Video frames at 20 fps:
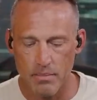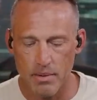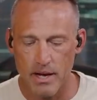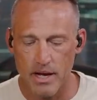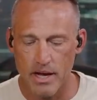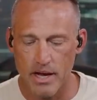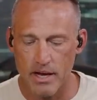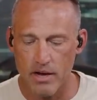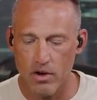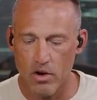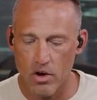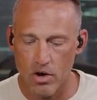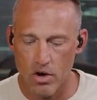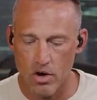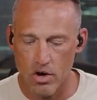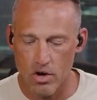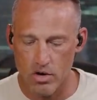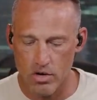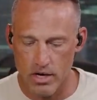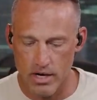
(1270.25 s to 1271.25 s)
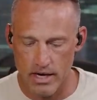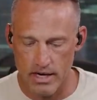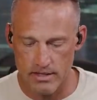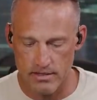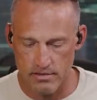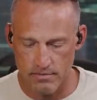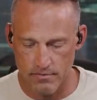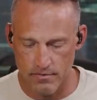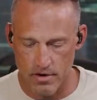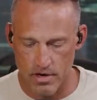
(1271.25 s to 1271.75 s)
by all
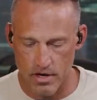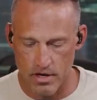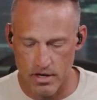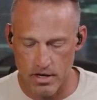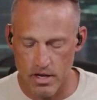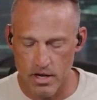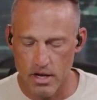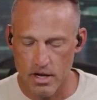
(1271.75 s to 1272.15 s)
kinds of fraud.